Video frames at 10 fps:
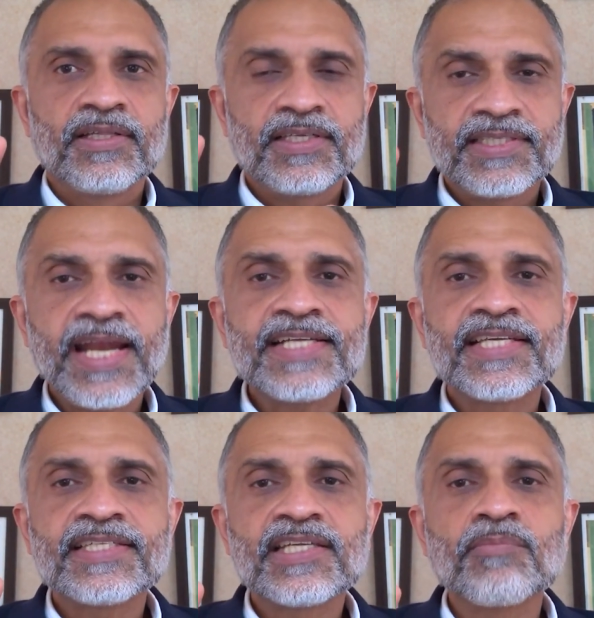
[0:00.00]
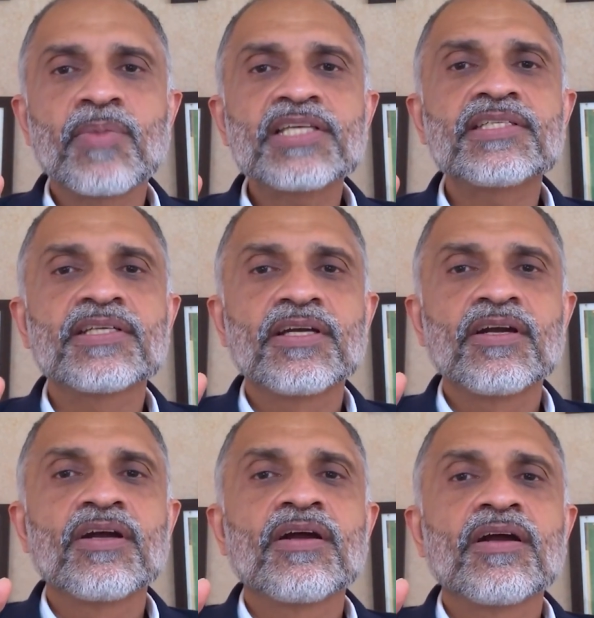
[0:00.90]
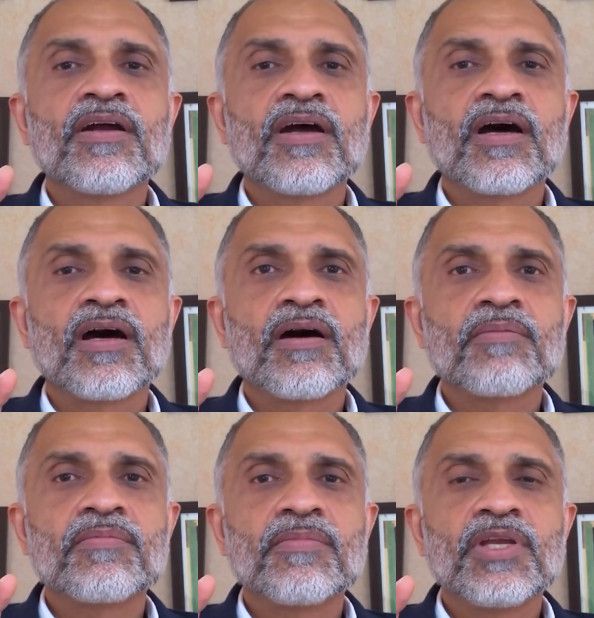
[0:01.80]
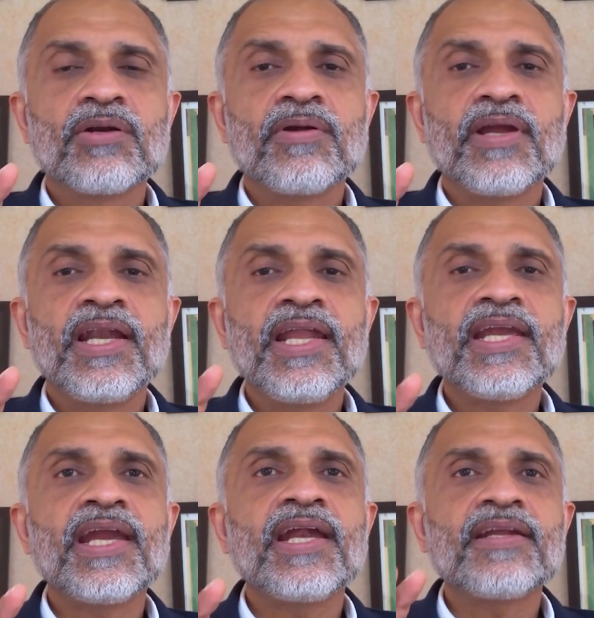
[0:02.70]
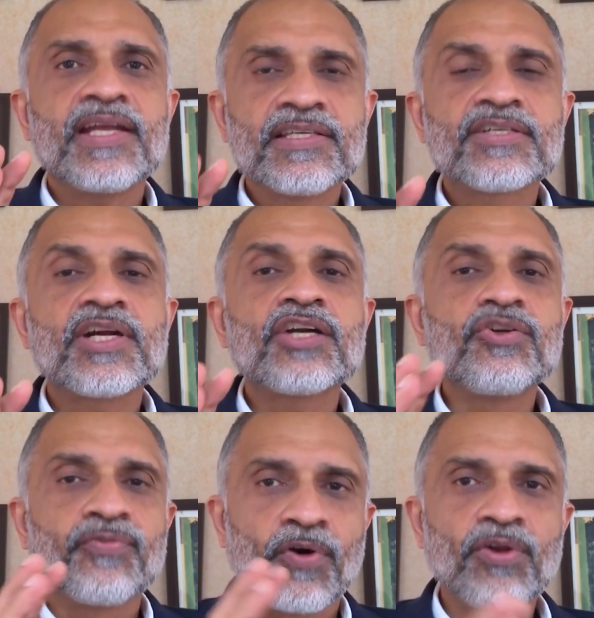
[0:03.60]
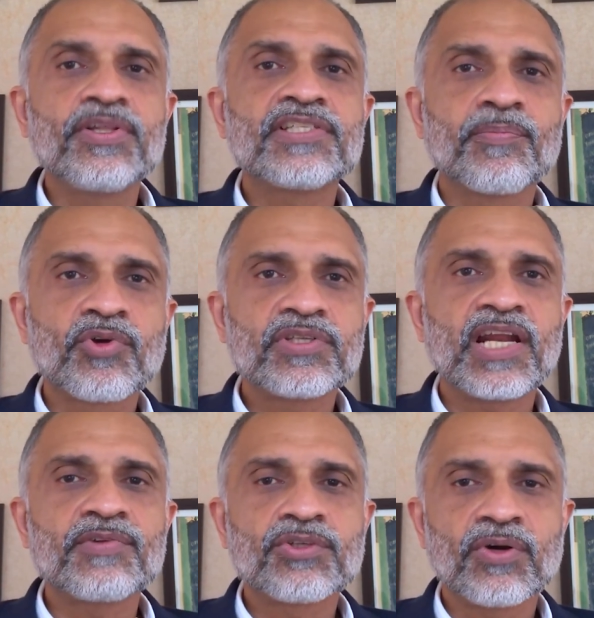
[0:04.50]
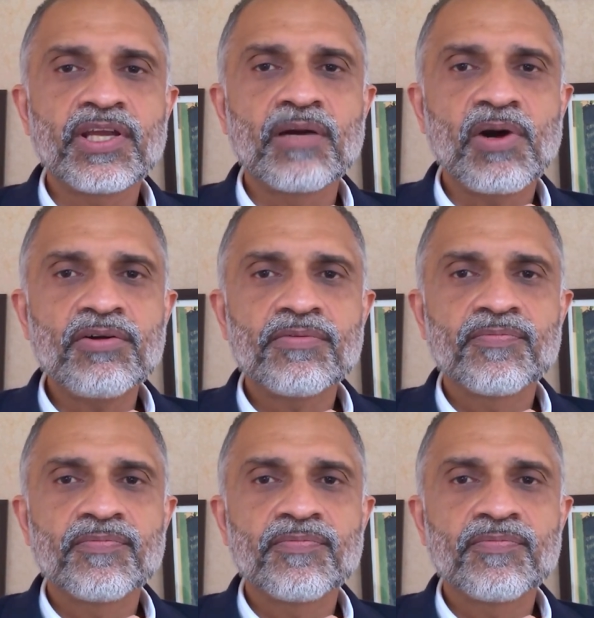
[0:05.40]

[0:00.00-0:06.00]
The state system must, uh, indicate, instruct to follow this approach that I was talking about,